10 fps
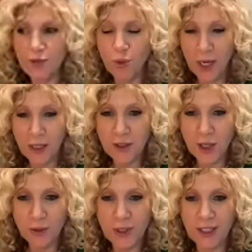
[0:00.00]
of
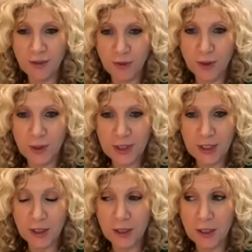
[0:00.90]
well-known
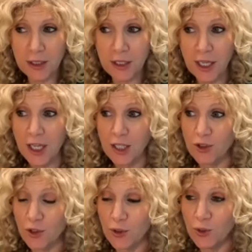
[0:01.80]
influencers
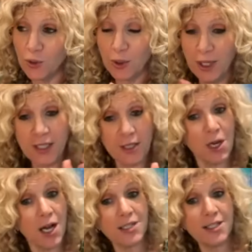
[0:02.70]
to create
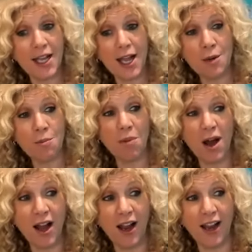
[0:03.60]
some content
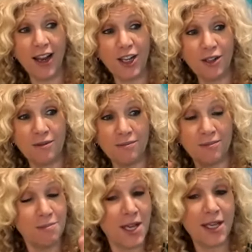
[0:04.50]
by
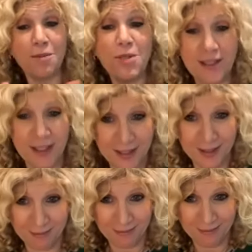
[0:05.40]
making
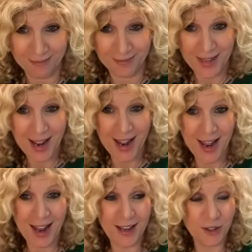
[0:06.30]
pizzas
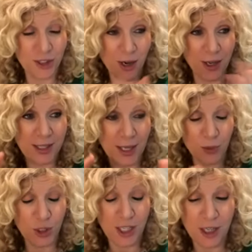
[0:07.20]
and sharing.
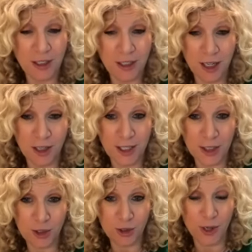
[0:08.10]
And we shared it on our
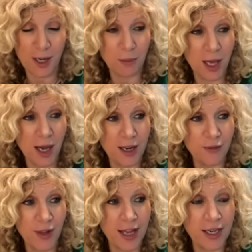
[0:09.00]
Instagram
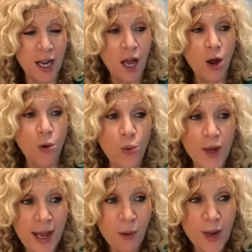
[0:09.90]
Live. And
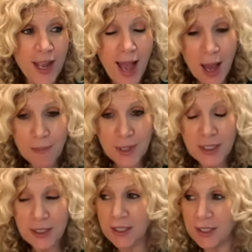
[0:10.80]
we we
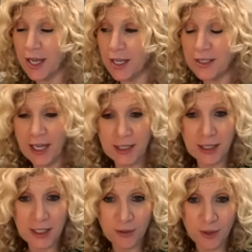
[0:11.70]
happened to get
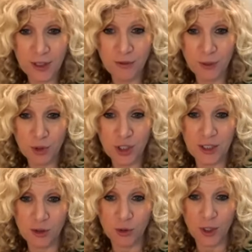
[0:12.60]
Dan Levy from
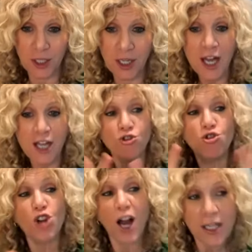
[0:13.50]
Schitt's Creek mm-hmm.
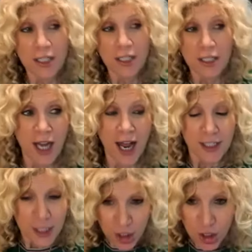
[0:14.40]
just
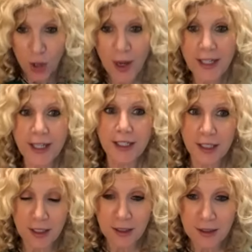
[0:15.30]
as the show had
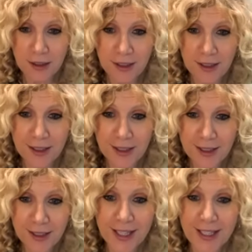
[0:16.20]
ended.
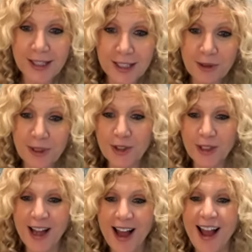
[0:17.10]
That's like epic. Literally,
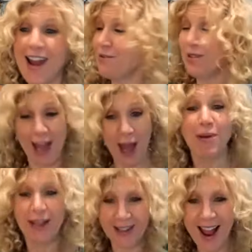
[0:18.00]
just, it was
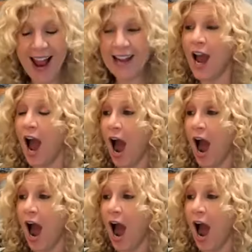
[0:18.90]
epic. So like, we